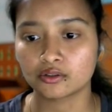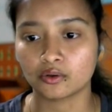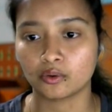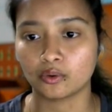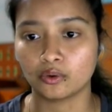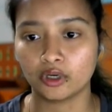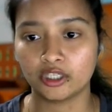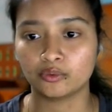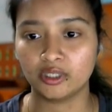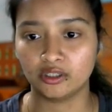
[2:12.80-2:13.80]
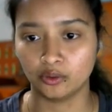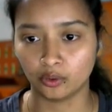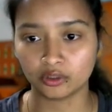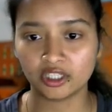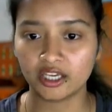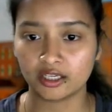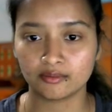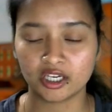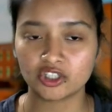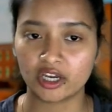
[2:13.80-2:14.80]
So it will load the
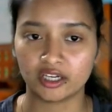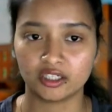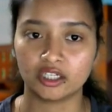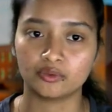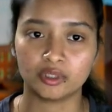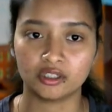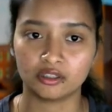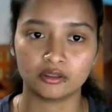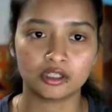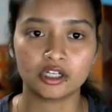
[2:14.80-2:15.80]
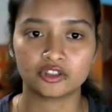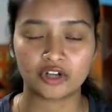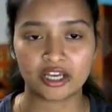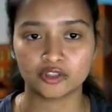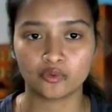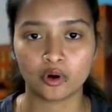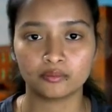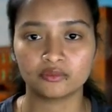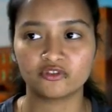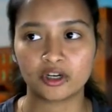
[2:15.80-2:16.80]
image and it will
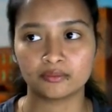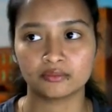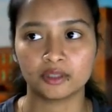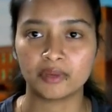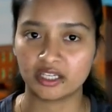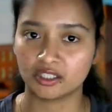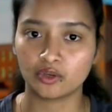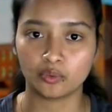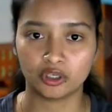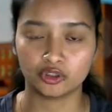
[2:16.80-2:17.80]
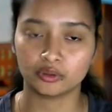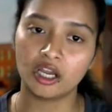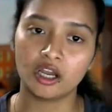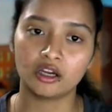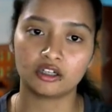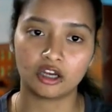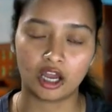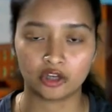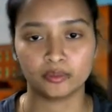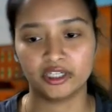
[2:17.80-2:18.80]
transform from the basic one to the
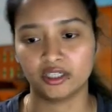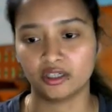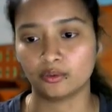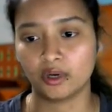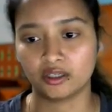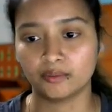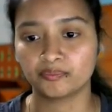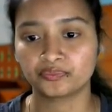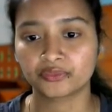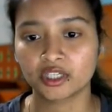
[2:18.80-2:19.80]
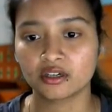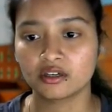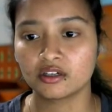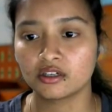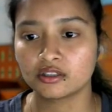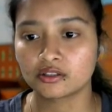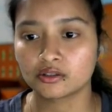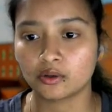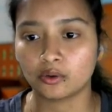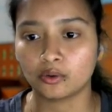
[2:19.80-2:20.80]
augmented one.
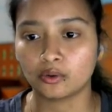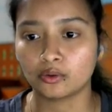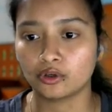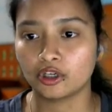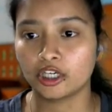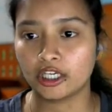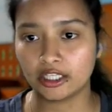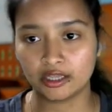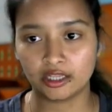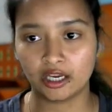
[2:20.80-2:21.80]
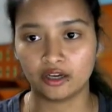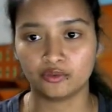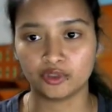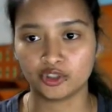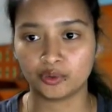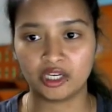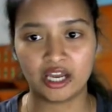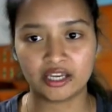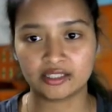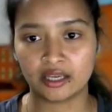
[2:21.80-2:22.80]
So in the
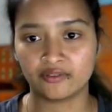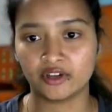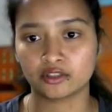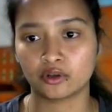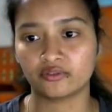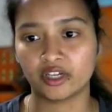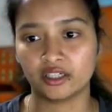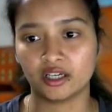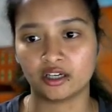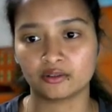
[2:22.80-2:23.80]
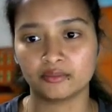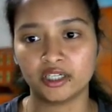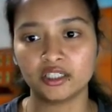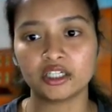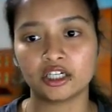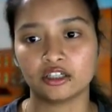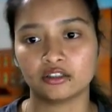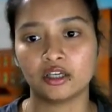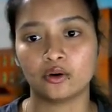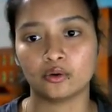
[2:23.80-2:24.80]
visualize effects of data augment,
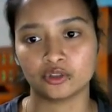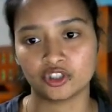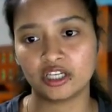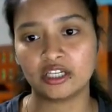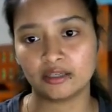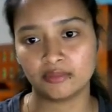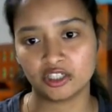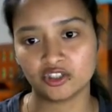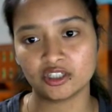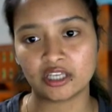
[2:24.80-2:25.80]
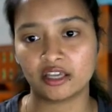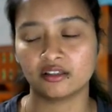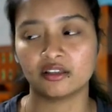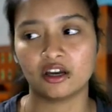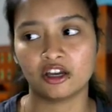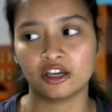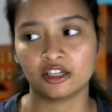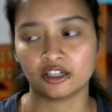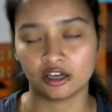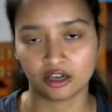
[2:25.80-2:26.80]
the original images and
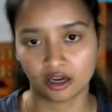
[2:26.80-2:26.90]
their